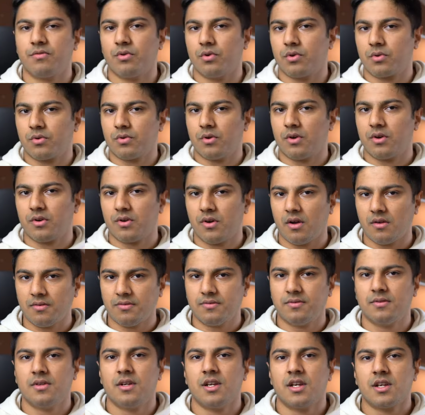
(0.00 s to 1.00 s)
for a chronograph
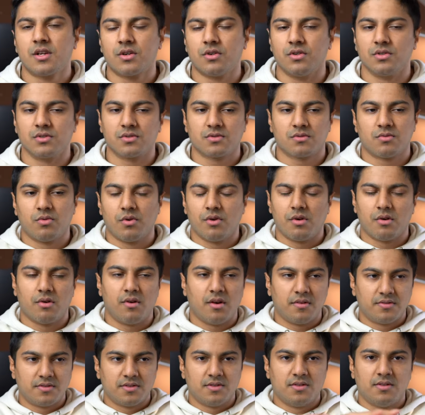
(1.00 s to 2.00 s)
because
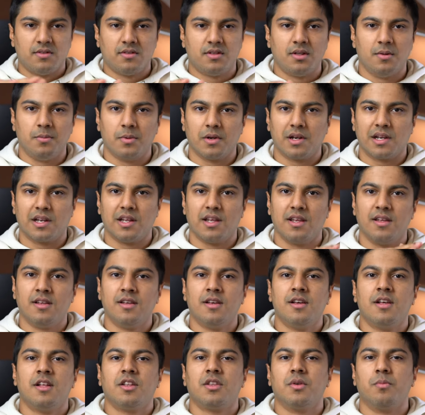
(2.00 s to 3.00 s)
chronographs typically
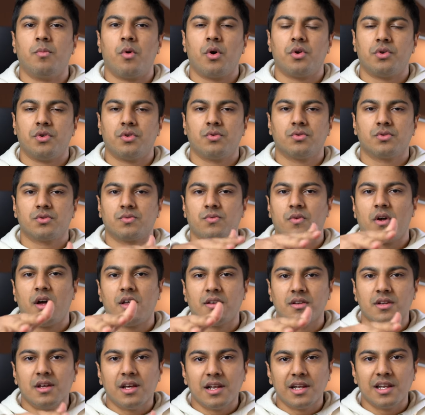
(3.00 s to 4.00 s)
the modules
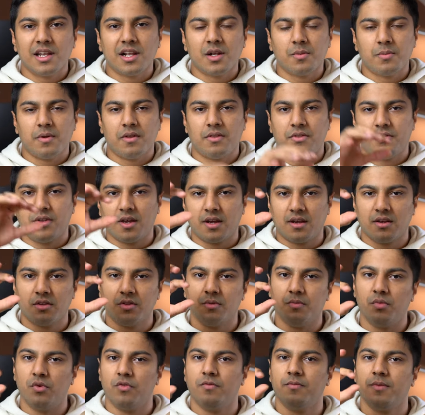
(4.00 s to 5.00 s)
run a little bit thicker, the
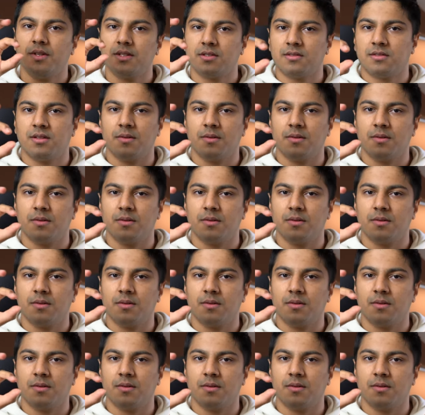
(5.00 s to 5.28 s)
movements